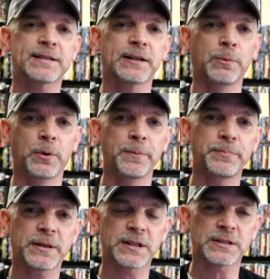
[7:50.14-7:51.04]
had someone
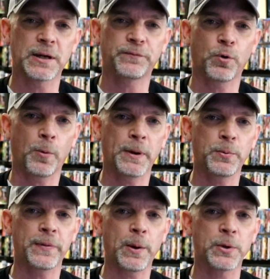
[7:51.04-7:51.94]
pick this up for me
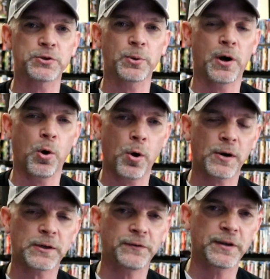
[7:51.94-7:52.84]
when they went to a
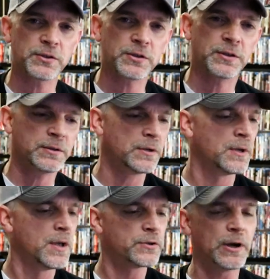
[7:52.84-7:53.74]
horror convention.
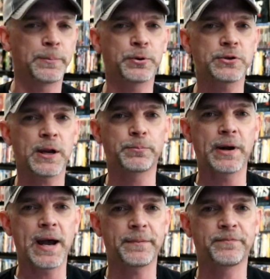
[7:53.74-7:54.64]
So I appreciate
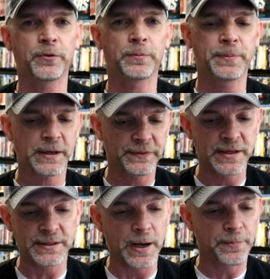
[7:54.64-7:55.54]
Brad for picking
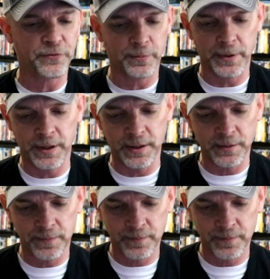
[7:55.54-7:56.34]
these up for me.